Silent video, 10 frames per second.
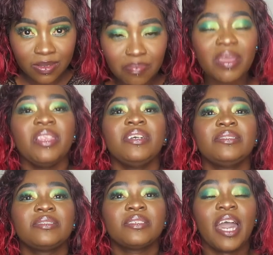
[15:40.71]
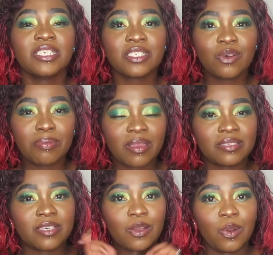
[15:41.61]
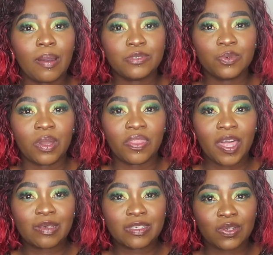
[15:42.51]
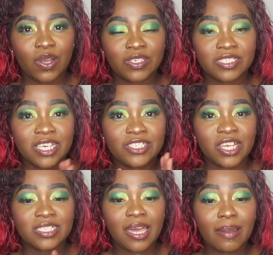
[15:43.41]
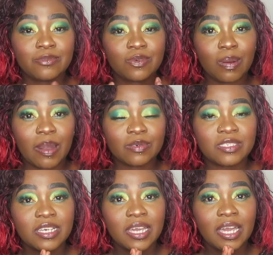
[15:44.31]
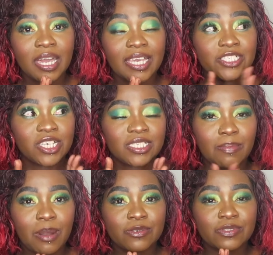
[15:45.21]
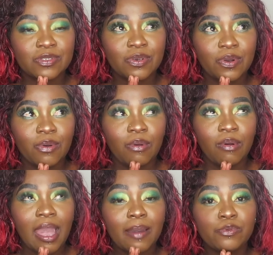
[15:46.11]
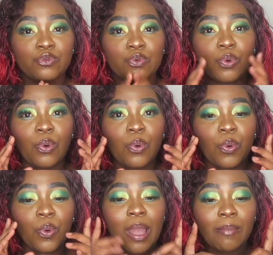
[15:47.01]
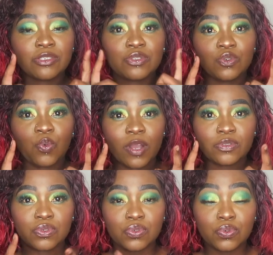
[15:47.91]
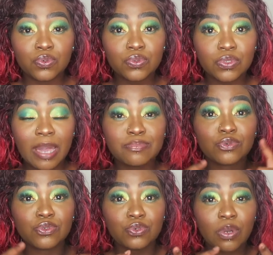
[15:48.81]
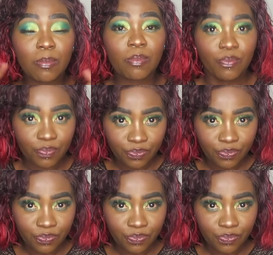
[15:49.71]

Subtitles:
palettes, eyeshadow palettes can go up to $1,000. It's just up to about, it's just about, oh, up to how much you want to use, up to you.